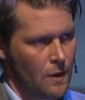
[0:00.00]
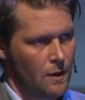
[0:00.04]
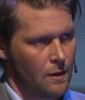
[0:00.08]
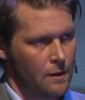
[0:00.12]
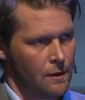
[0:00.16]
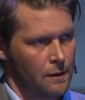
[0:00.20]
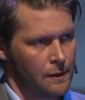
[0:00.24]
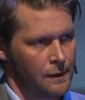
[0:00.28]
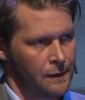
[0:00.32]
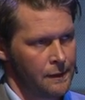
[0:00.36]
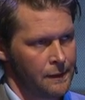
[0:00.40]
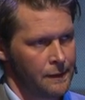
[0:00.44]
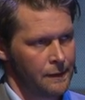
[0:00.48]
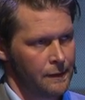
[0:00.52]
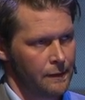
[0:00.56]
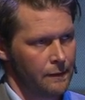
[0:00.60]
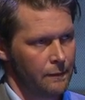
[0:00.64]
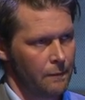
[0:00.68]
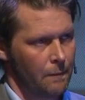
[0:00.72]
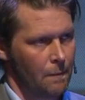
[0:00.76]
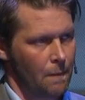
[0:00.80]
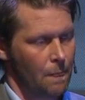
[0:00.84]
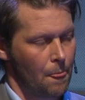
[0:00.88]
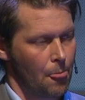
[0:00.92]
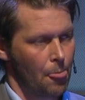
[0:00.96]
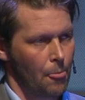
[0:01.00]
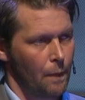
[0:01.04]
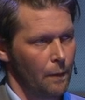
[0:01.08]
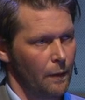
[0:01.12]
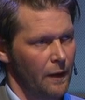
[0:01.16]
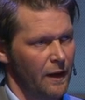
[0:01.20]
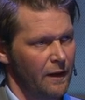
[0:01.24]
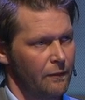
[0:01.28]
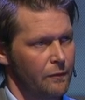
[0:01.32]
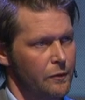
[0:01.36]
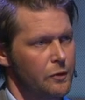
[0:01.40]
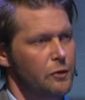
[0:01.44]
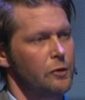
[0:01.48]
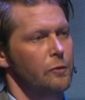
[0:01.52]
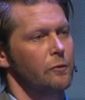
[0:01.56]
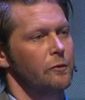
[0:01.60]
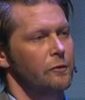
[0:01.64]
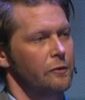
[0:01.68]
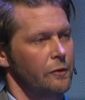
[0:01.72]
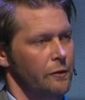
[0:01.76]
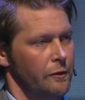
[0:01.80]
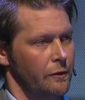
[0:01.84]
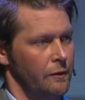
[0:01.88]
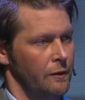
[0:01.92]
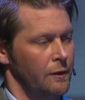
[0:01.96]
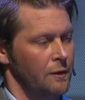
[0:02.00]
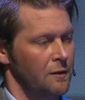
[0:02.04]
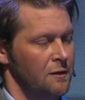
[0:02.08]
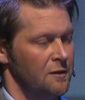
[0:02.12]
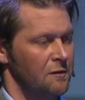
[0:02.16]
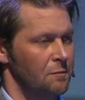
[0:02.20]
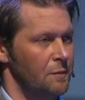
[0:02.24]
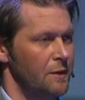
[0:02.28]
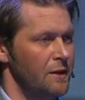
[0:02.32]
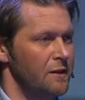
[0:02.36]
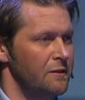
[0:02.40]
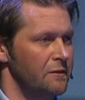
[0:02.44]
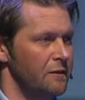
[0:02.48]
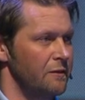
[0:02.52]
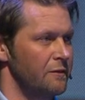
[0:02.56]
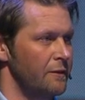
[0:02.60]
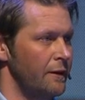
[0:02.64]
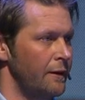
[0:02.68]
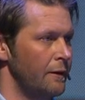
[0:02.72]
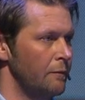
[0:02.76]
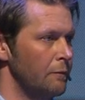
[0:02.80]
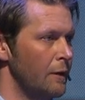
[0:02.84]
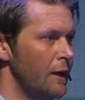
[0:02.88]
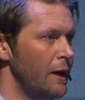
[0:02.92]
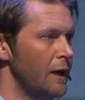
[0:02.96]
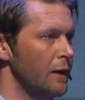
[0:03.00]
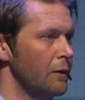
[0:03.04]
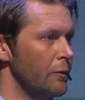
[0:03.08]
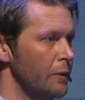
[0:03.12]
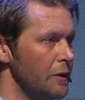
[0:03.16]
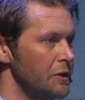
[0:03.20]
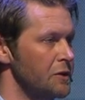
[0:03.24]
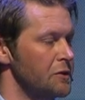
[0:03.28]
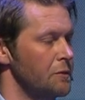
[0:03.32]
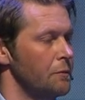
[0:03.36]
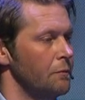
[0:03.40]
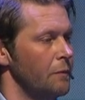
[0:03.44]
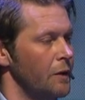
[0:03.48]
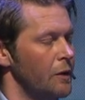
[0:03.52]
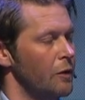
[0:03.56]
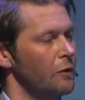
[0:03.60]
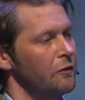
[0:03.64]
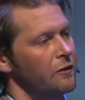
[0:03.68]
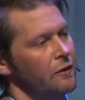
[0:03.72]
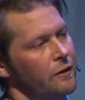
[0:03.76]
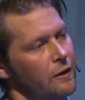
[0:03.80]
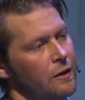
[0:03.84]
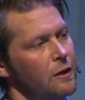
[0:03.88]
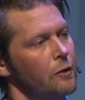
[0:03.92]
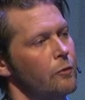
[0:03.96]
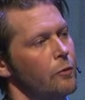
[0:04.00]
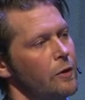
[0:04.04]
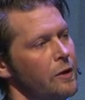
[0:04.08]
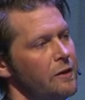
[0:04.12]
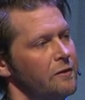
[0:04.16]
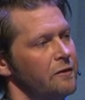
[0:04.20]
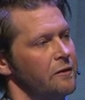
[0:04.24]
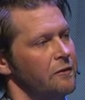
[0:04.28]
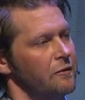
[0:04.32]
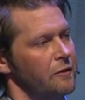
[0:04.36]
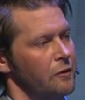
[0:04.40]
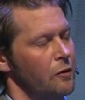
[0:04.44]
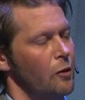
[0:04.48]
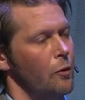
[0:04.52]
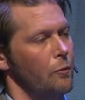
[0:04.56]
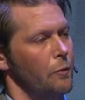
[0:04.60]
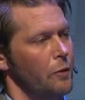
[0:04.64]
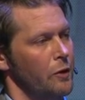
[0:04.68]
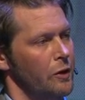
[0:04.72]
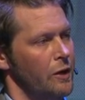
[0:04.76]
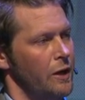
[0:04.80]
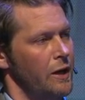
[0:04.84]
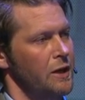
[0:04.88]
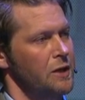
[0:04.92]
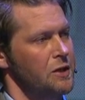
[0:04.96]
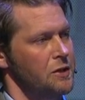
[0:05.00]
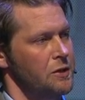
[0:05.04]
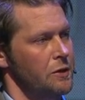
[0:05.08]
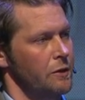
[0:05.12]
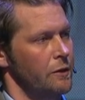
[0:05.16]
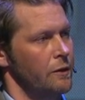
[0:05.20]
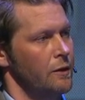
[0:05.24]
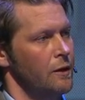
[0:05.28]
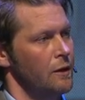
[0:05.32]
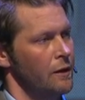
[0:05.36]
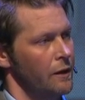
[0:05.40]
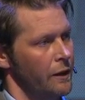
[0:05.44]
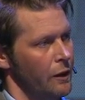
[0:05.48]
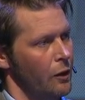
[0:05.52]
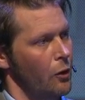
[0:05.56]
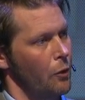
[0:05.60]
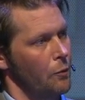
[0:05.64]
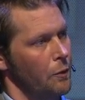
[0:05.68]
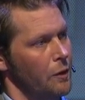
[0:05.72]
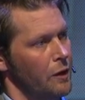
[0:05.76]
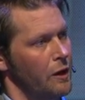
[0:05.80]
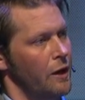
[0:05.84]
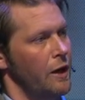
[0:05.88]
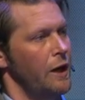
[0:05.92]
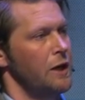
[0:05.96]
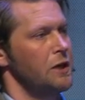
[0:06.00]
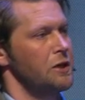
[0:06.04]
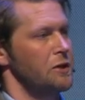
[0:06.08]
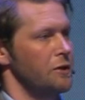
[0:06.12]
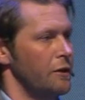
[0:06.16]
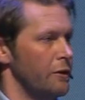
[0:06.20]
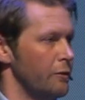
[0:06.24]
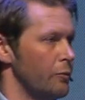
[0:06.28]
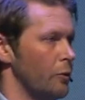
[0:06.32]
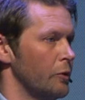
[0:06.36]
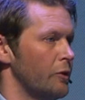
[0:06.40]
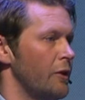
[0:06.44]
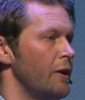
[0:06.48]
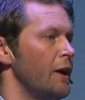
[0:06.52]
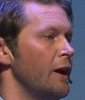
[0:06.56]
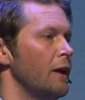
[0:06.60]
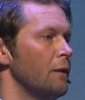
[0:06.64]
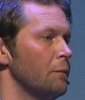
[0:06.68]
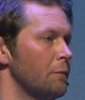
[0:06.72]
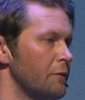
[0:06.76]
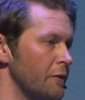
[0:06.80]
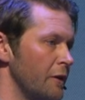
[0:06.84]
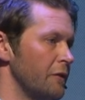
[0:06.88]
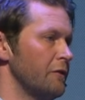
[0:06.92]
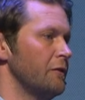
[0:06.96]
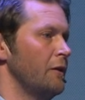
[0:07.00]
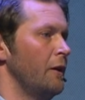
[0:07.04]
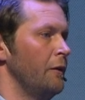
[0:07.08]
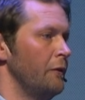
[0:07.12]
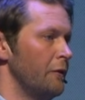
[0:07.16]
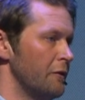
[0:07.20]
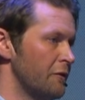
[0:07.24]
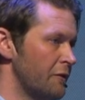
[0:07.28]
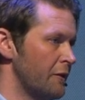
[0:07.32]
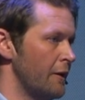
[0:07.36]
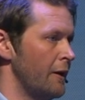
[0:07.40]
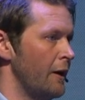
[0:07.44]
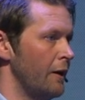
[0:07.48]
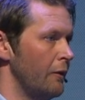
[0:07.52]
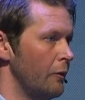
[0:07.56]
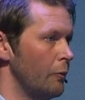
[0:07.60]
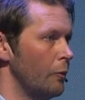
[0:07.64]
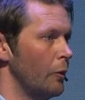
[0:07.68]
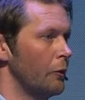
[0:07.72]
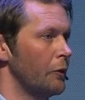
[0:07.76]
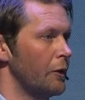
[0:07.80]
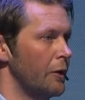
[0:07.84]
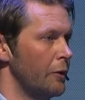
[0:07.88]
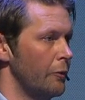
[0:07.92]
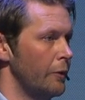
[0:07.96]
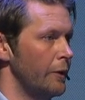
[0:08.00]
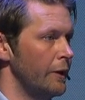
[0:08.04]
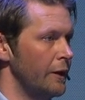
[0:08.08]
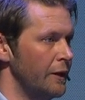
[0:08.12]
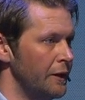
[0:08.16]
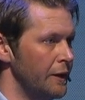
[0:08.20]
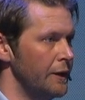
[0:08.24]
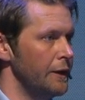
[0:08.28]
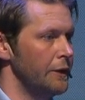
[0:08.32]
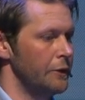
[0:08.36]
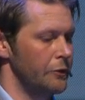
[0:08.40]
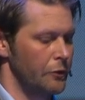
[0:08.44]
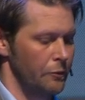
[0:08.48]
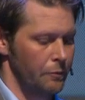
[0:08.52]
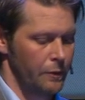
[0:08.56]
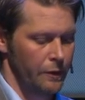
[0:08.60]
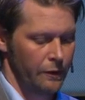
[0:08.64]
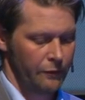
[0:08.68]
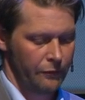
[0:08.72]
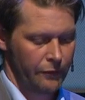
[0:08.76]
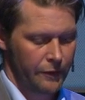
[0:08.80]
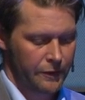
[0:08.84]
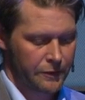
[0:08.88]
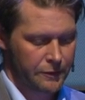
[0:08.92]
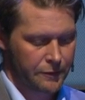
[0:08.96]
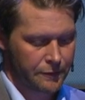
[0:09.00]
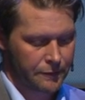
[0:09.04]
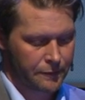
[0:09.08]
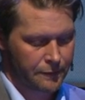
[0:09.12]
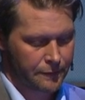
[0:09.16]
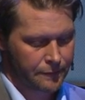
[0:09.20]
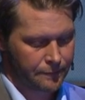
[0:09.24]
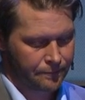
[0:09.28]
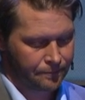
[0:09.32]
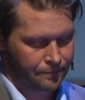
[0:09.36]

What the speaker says: the end user speaks the same language because it increases the communication, and communication is what helps us understand what they really need to be efficient.